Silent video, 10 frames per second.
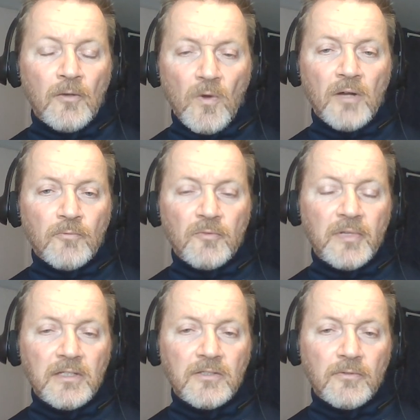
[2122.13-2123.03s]
One would
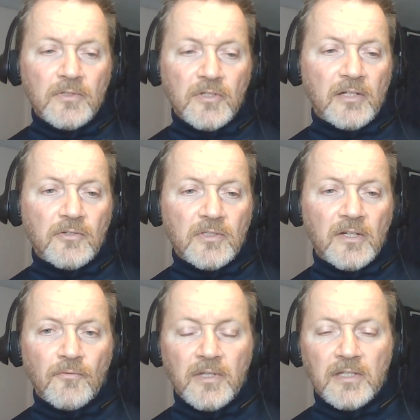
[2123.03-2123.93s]
be to inject
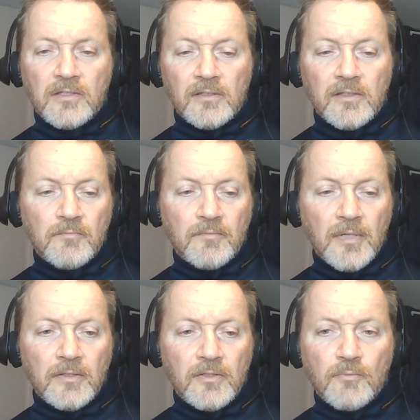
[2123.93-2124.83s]
yourself with insulin,
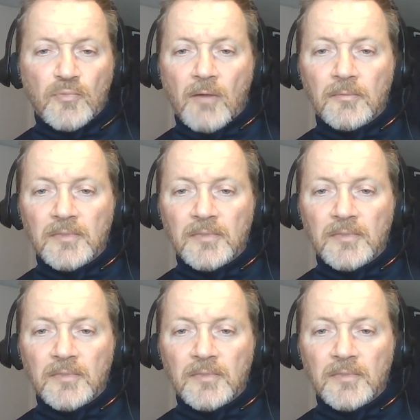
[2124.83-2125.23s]
but you'd probably